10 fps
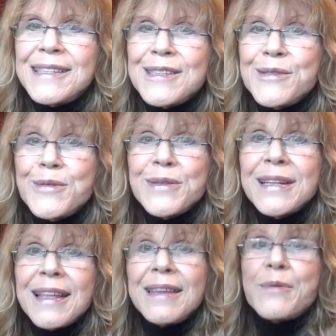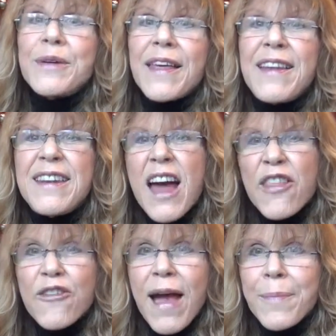this is Susan Elliott with
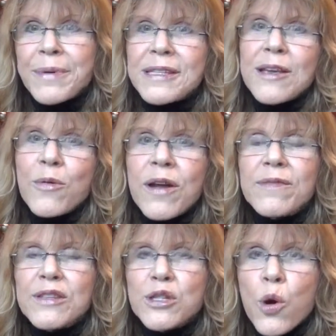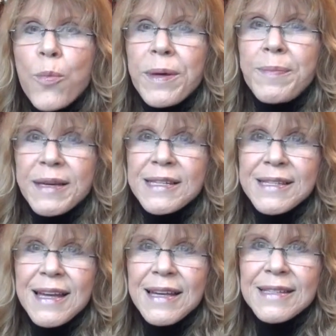another episode of Soapy
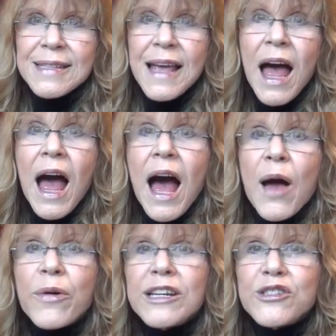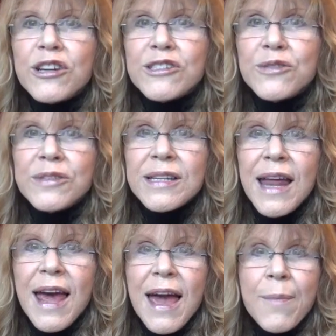Business. I want to talk to you
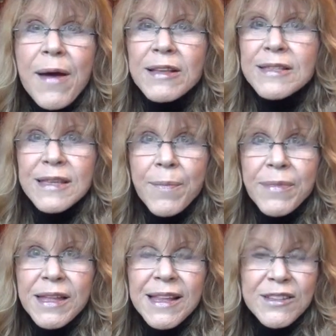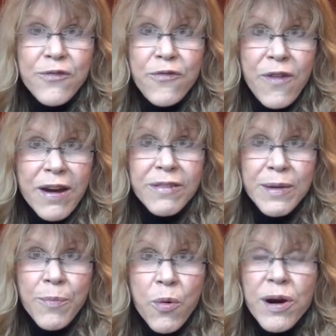today about something that's very
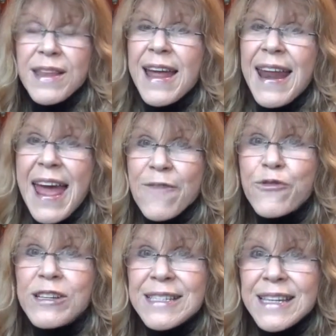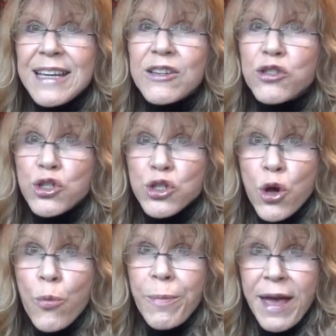important that every single
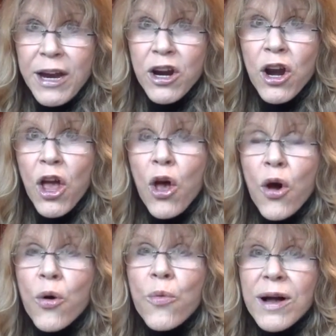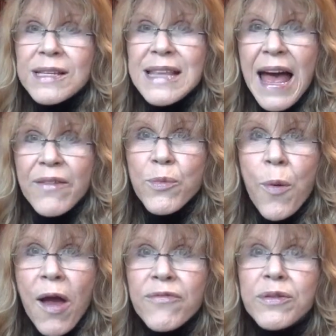soap maker who wants to have a
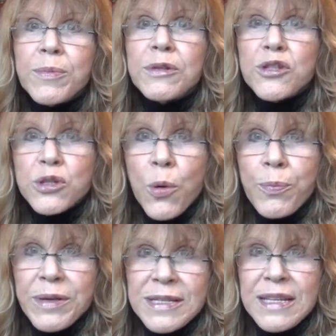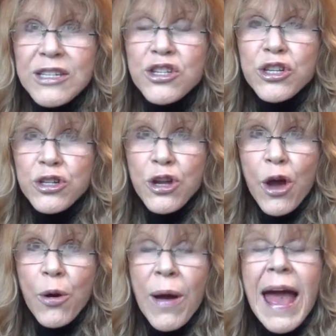profitable soap business should
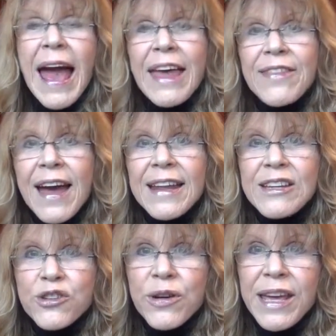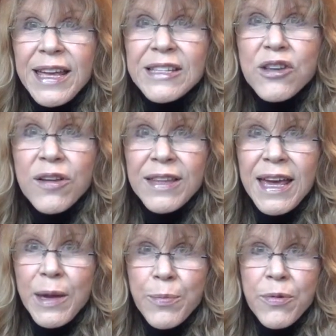know, and that is your hits on the
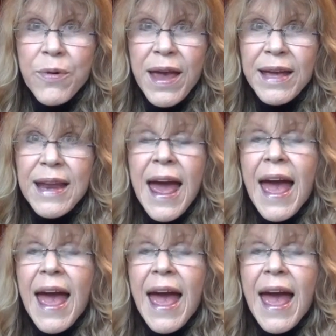hit parade.